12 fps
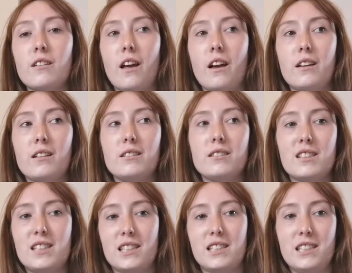like
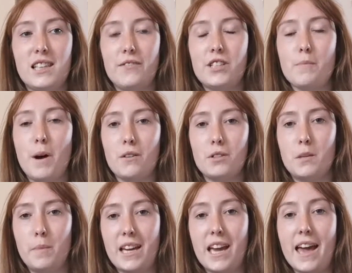60, 70 miles
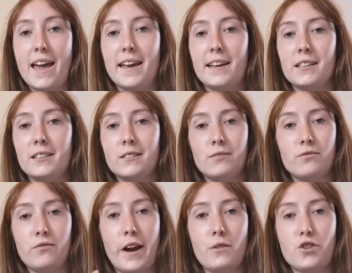to be here,
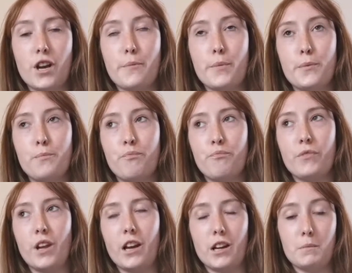round trip,
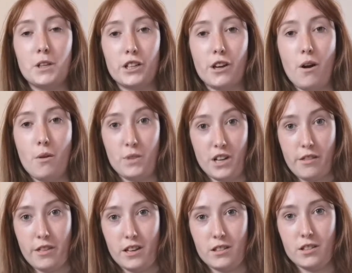and I'm gonna go home with
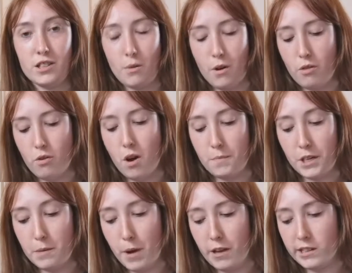nothing, so I thought I'm
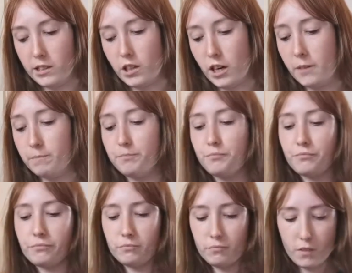gonna buy this skirt.
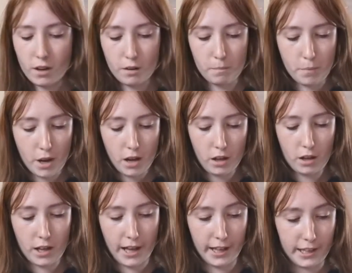
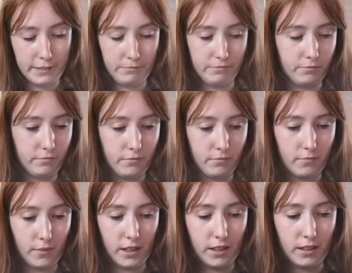But
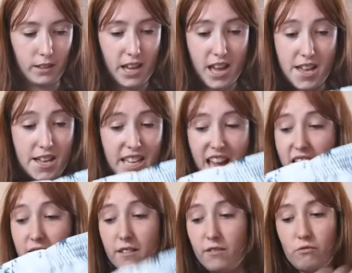yeah,
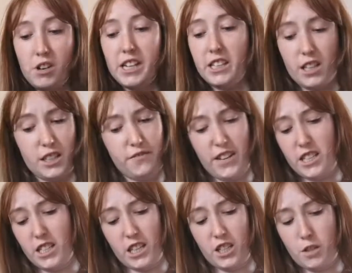again, really nice
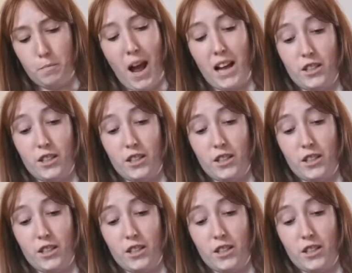vintage